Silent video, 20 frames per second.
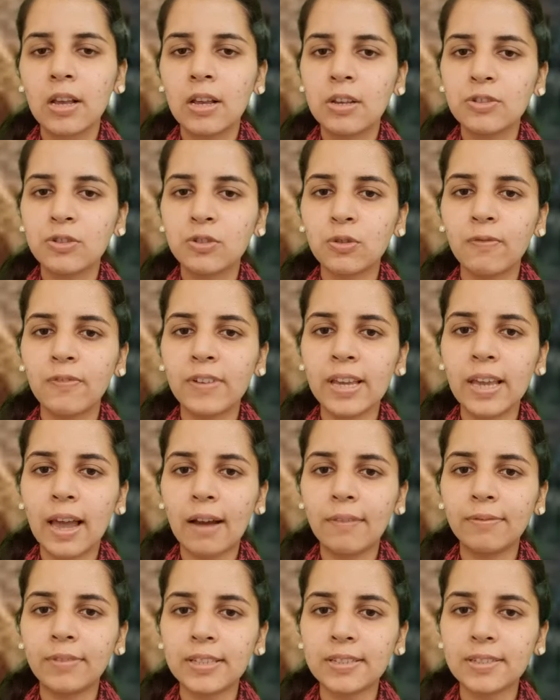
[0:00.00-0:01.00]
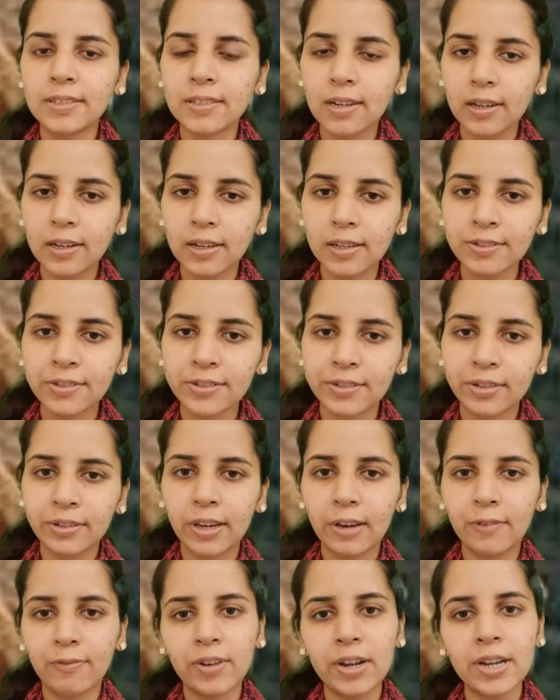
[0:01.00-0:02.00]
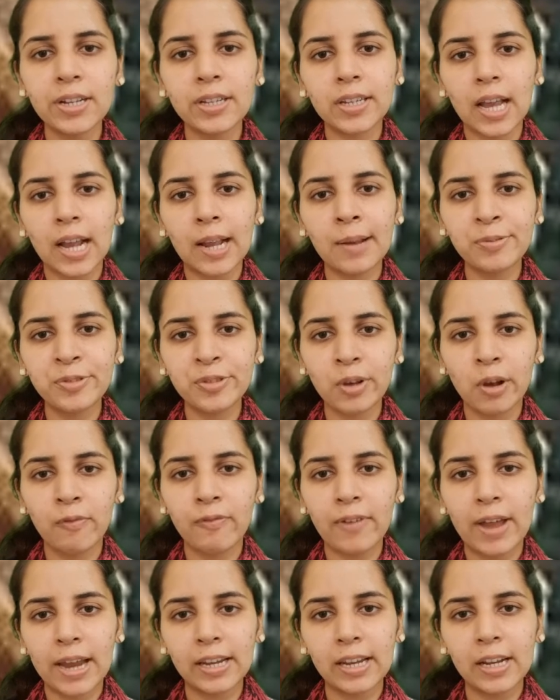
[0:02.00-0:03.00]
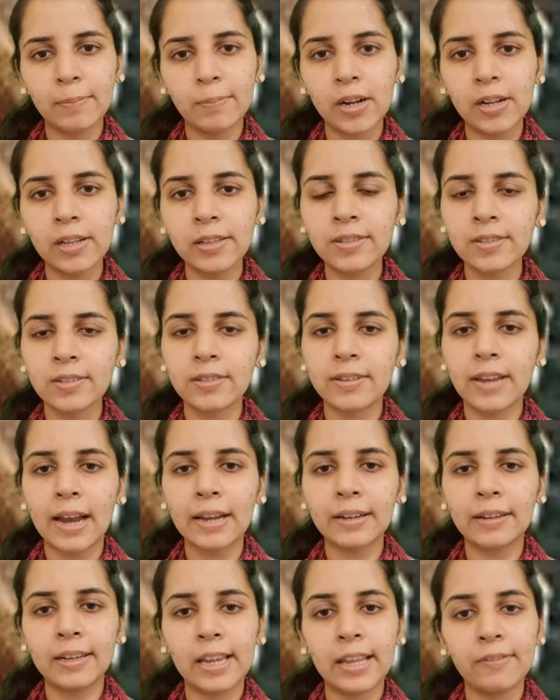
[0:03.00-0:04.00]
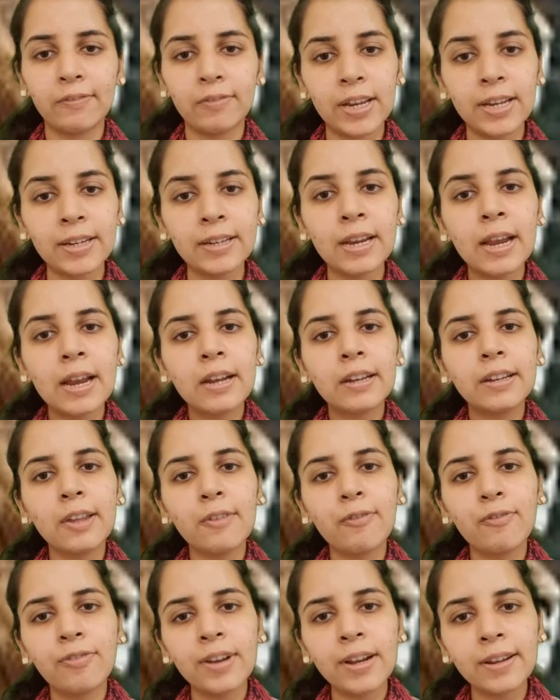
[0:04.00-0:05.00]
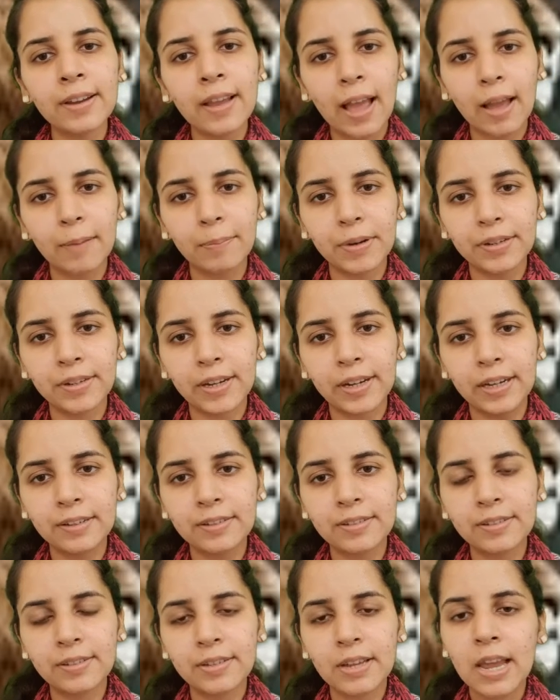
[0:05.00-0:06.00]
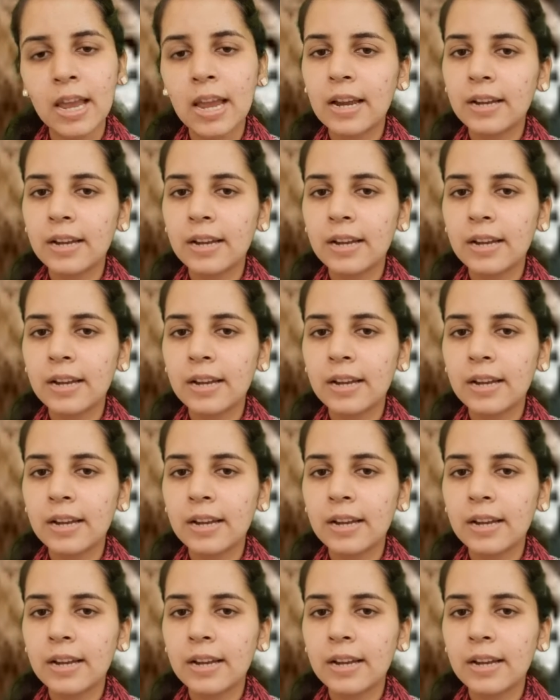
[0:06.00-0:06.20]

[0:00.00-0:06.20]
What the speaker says: So we have discussed different types of animals that live in different habitats.